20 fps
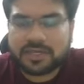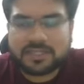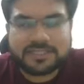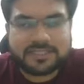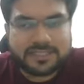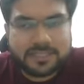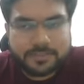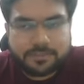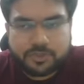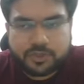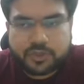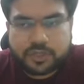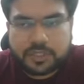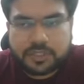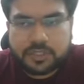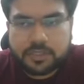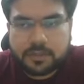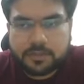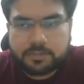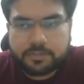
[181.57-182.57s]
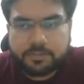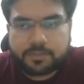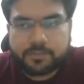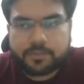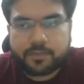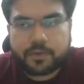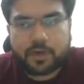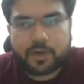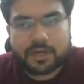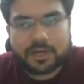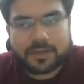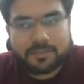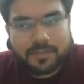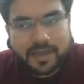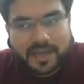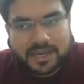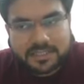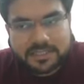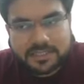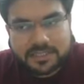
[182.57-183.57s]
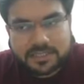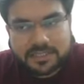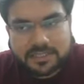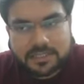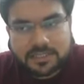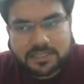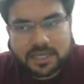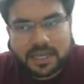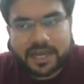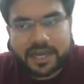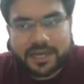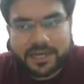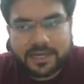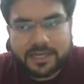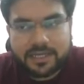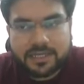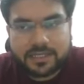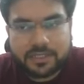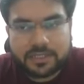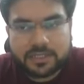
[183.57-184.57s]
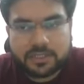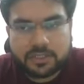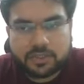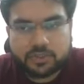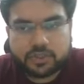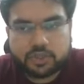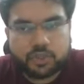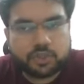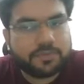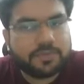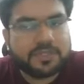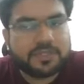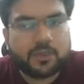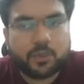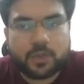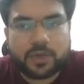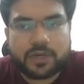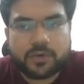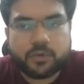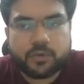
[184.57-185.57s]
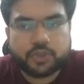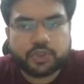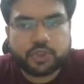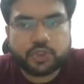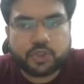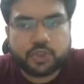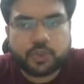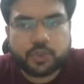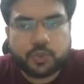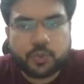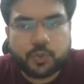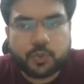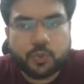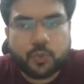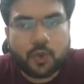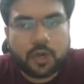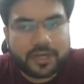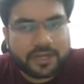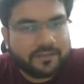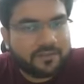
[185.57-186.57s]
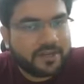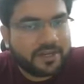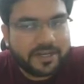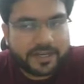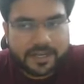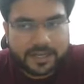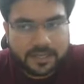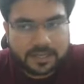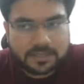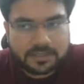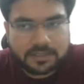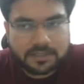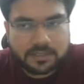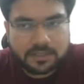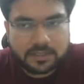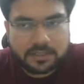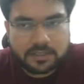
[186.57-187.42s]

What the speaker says: conceptually, product managers ideally should be the one who should do whatever it takes